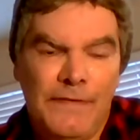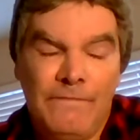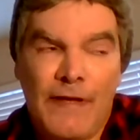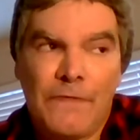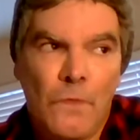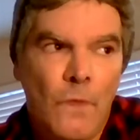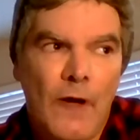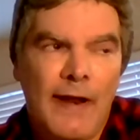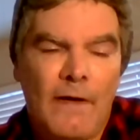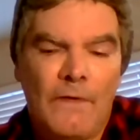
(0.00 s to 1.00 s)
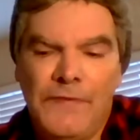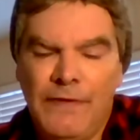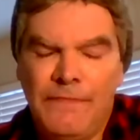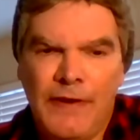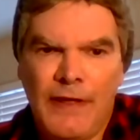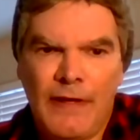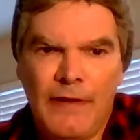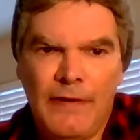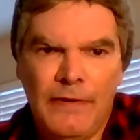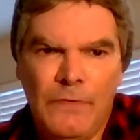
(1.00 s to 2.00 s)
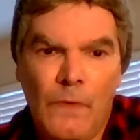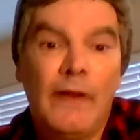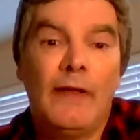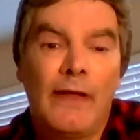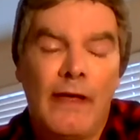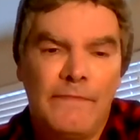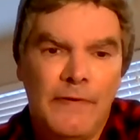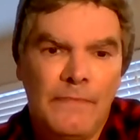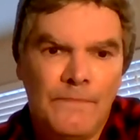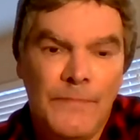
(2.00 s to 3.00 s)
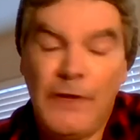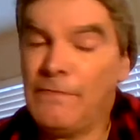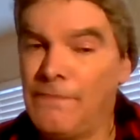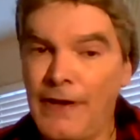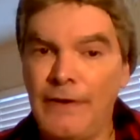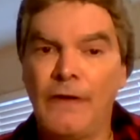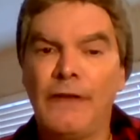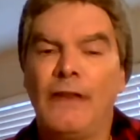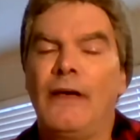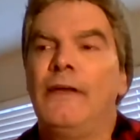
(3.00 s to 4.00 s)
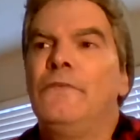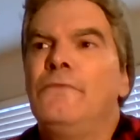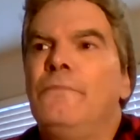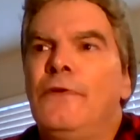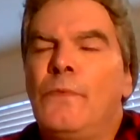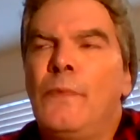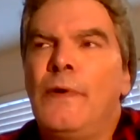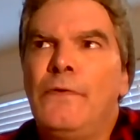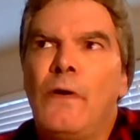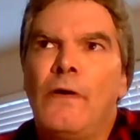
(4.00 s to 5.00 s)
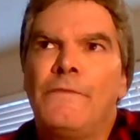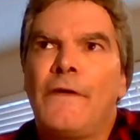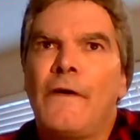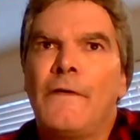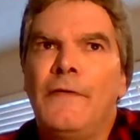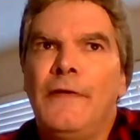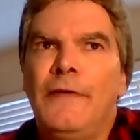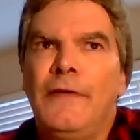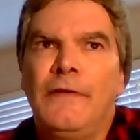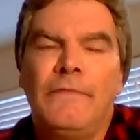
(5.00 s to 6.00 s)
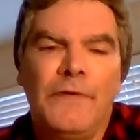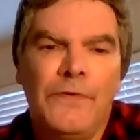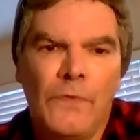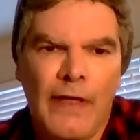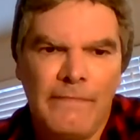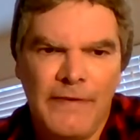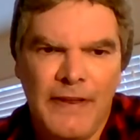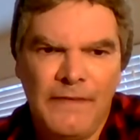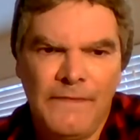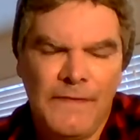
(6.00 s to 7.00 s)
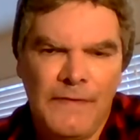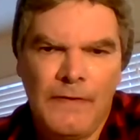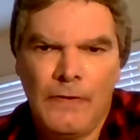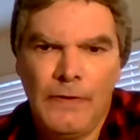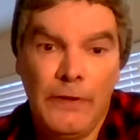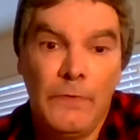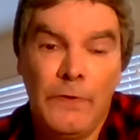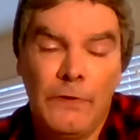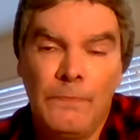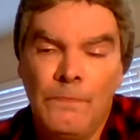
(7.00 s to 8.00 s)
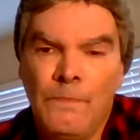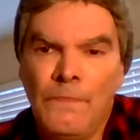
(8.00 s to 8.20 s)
In fact, the White House even had in 2011, you can find it online, 2012 targeted individual evidence, YouTube.